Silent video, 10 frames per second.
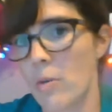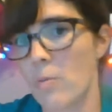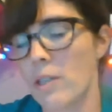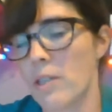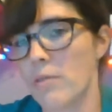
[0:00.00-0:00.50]

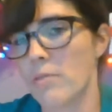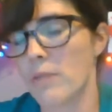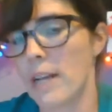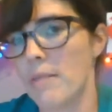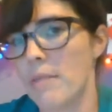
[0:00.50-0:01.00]
when you're
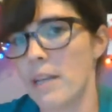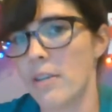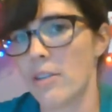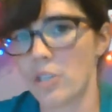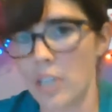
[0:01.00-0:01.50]
ready to make
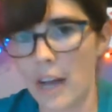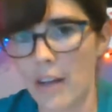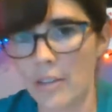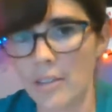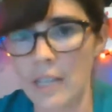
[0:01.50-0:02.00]
your gels,